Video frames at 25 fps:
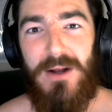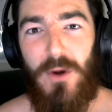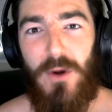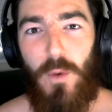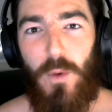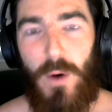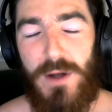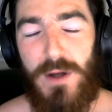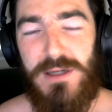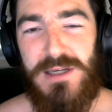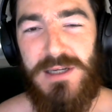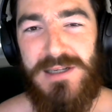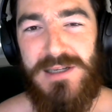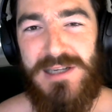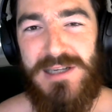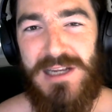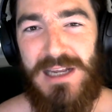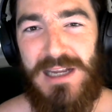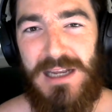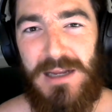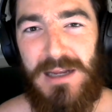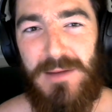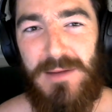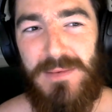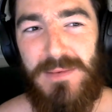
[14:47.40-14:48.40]

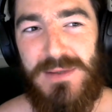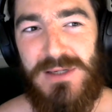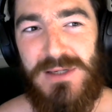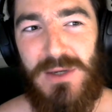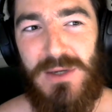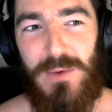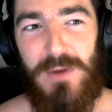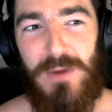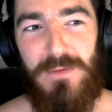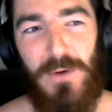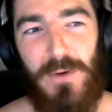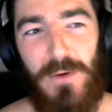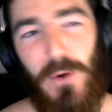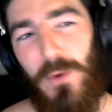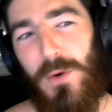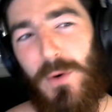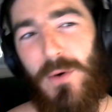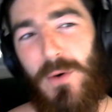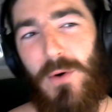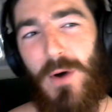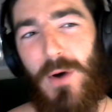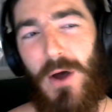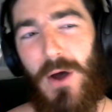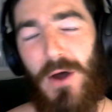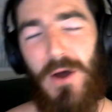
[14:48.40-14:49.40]
quantity. So we've
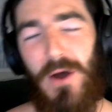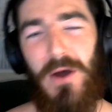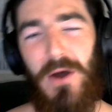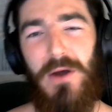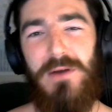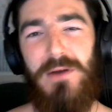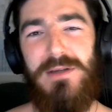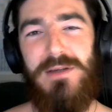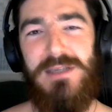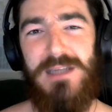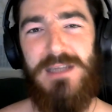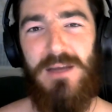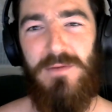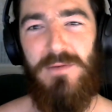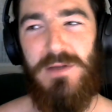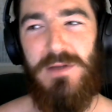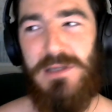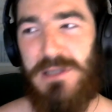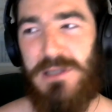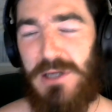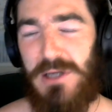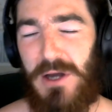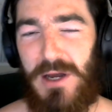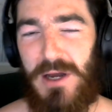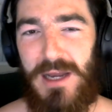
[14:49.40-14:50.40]
all heard 7
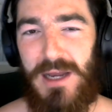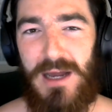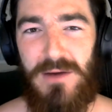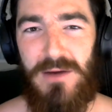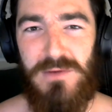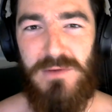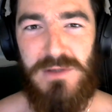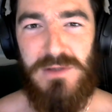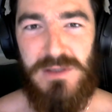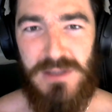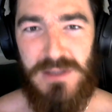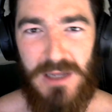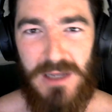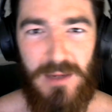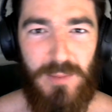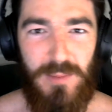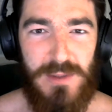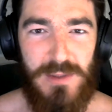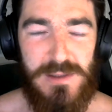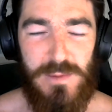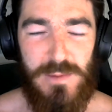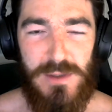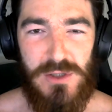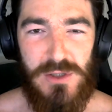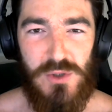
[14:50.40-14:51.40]
to 9 hours sleep.
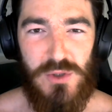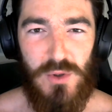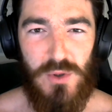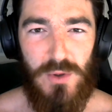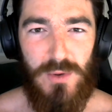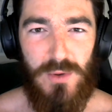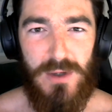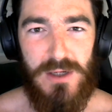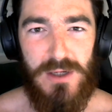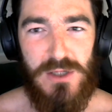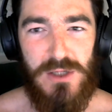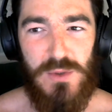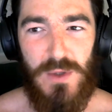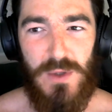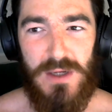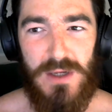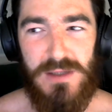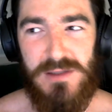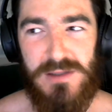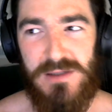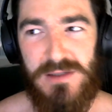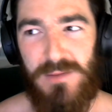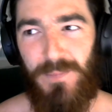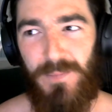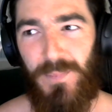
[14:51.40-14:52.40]
It's been drilled into
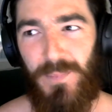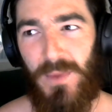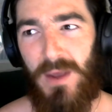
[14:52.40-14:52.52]
us.